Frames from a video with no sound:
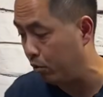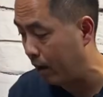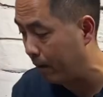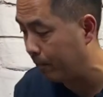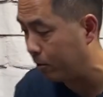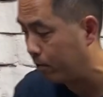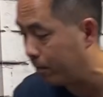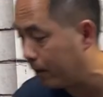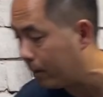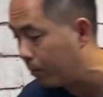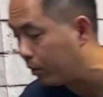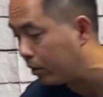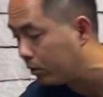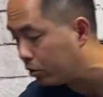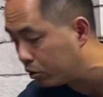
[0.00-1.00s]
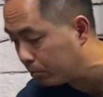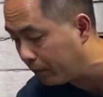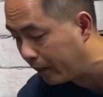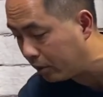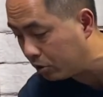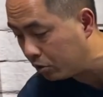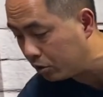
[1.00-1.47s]
happen to pick up one of those
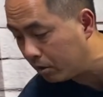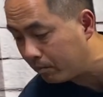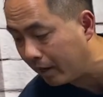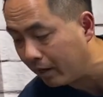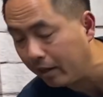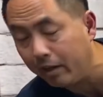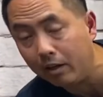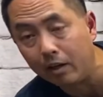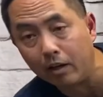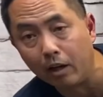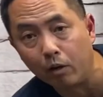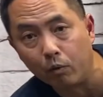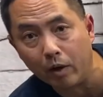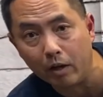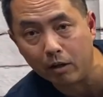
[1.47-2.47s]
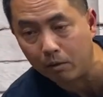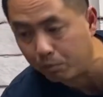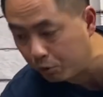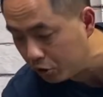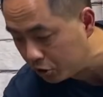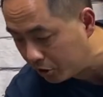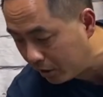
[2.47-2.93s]
bikes using my link, and I greatly
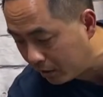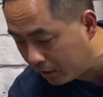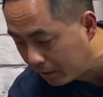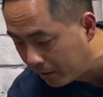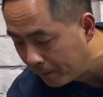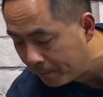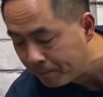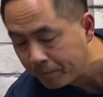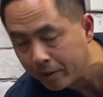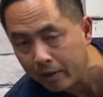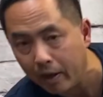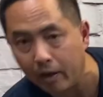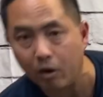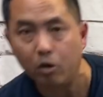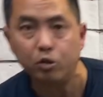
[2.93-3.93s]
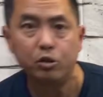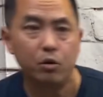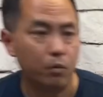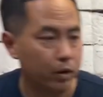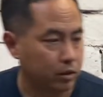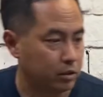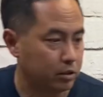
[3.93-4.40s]
appreciate it. And I also
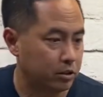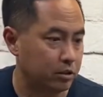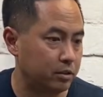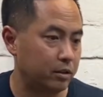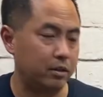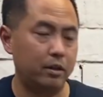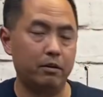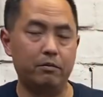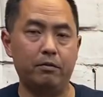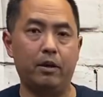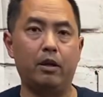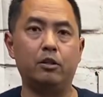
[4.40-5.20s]
want to give a